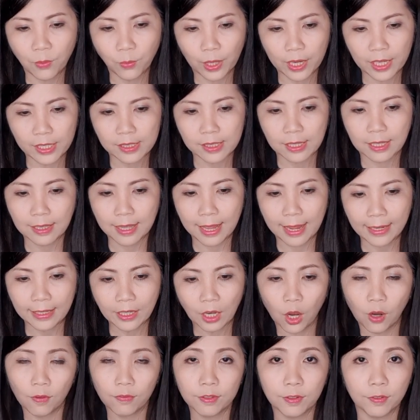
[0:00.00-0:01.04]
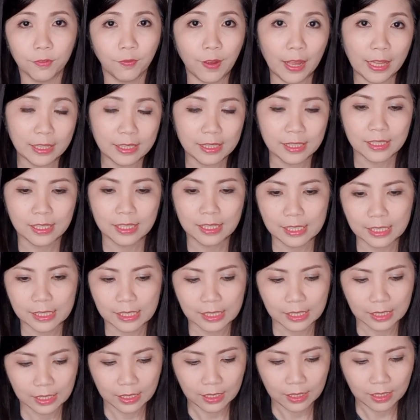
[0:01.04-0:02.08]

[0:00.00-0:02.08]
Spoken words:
what is the length of the fence needed.